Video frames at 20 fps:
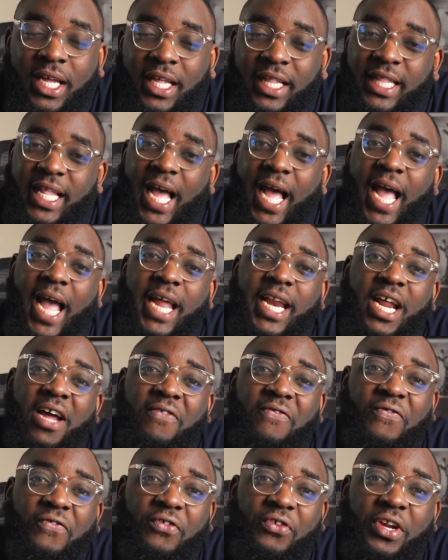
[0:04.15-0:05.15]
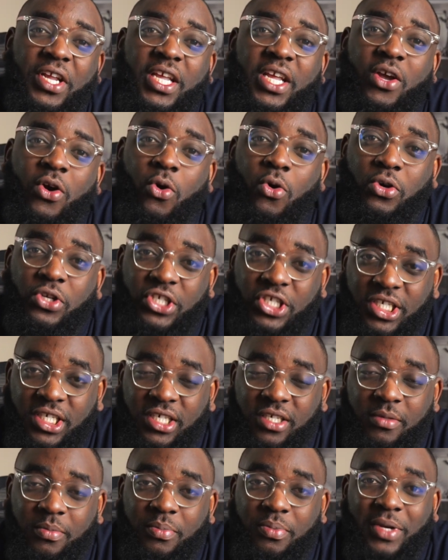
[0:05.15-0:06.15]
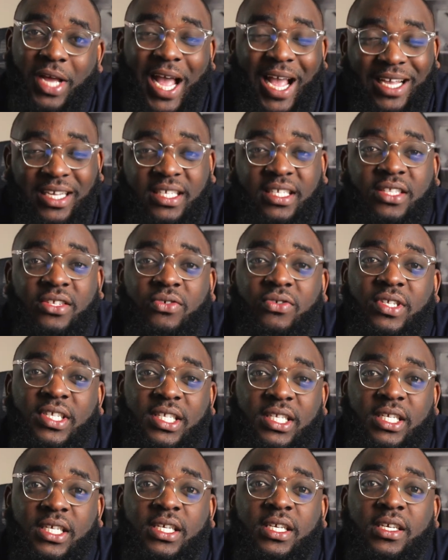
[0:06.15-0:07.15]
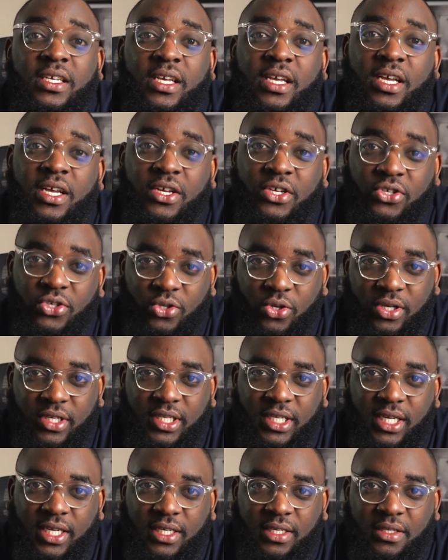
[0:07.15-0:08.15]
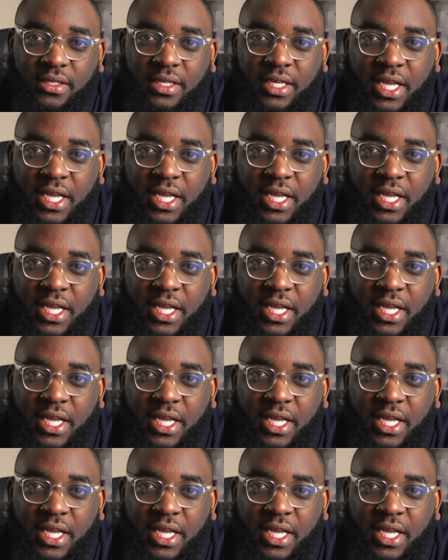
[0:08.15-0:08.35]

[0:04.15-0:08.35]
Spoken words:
that are either free or cheap and still see success.